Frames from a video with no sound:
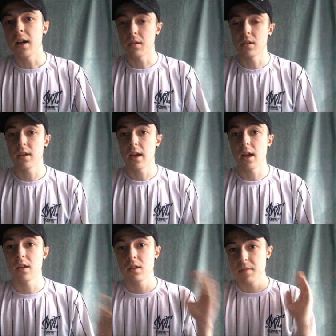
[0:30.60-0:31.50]
and
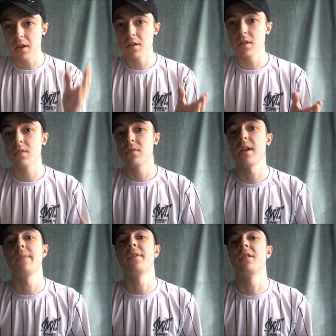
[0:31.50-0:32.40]
to be honest, the
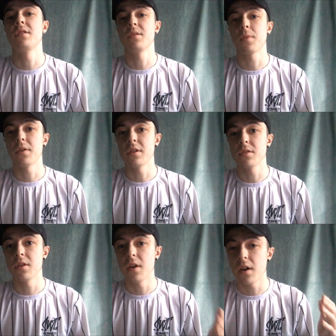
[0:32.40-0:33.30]
Sidemen is probably
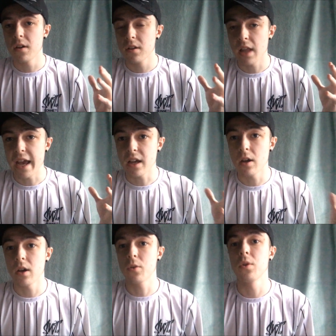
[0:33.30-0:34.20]
like
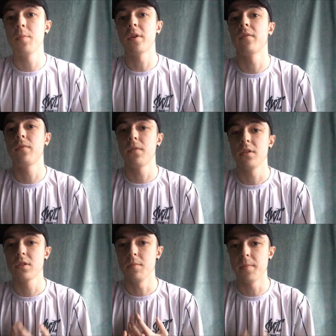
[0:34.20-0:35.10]
a group of
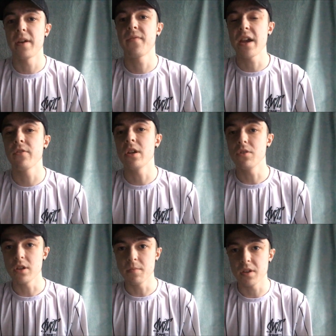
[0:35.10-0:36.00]
some of my favourite
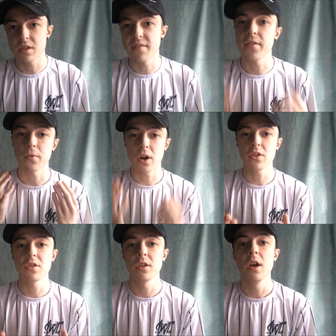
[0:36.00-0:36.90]
YouTubers I've ever
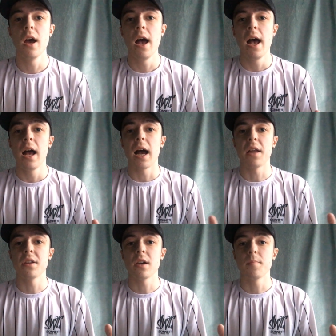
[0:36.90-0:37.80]
watched
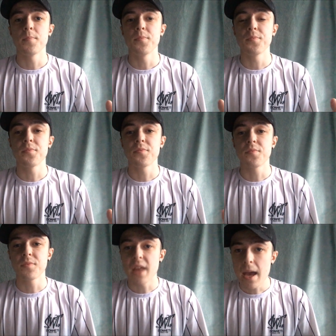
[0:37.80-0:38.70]
and um,
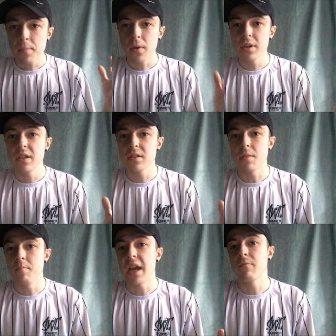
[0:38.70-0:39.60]
that probably is
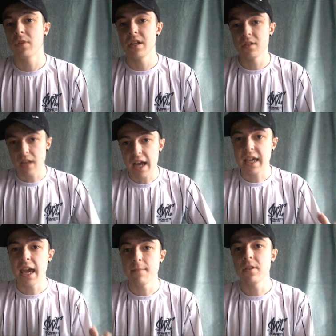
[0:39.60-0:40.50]
the main reason I
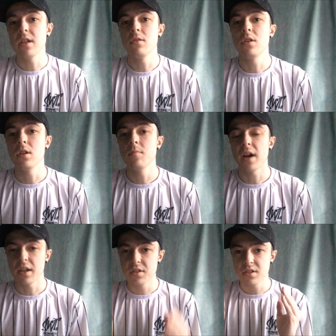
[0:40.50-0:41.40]
came to YouTube
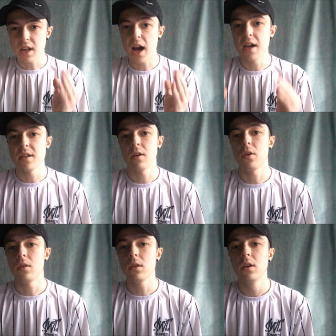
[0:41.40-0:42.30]
and started it
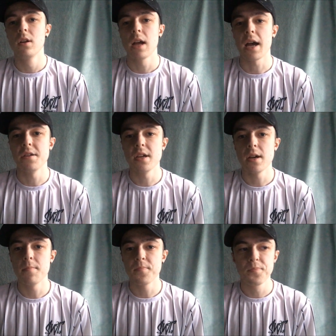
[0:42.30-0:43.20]
all. And
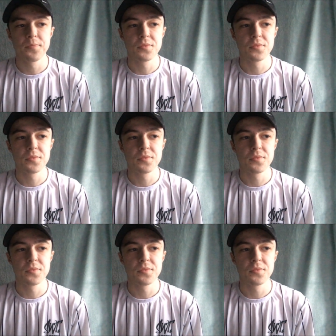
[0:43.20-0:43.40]
um,